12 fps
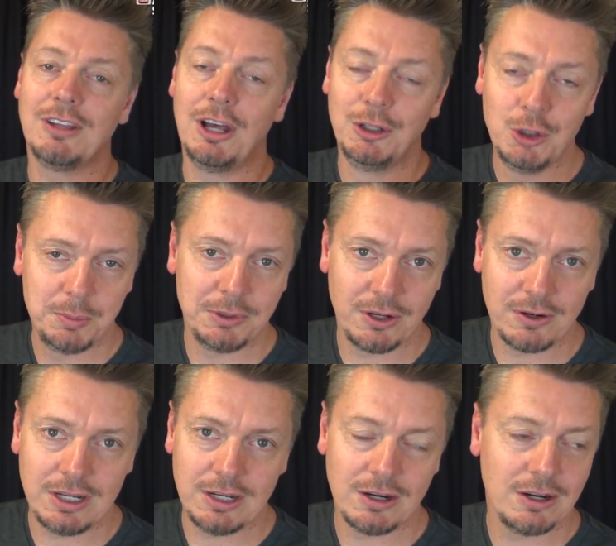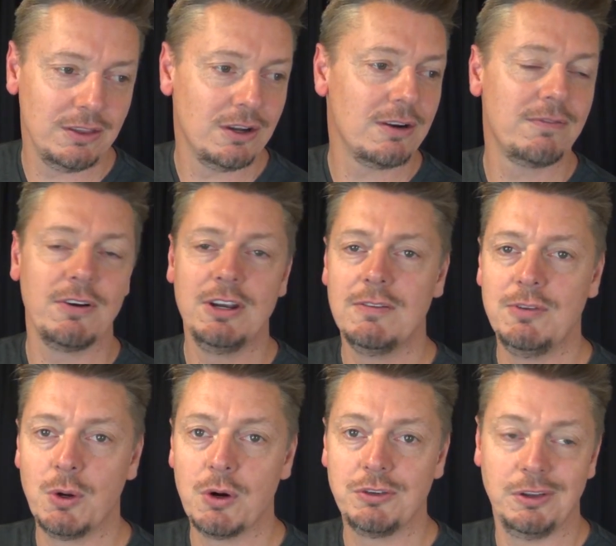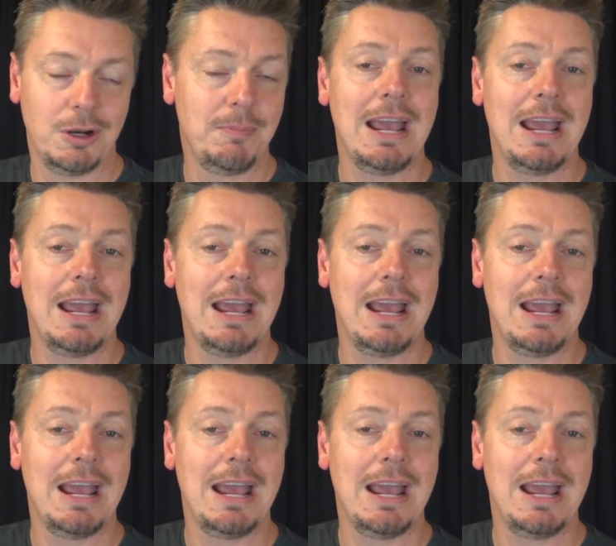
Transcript: a loop in their ear and they're a friend of yours and they're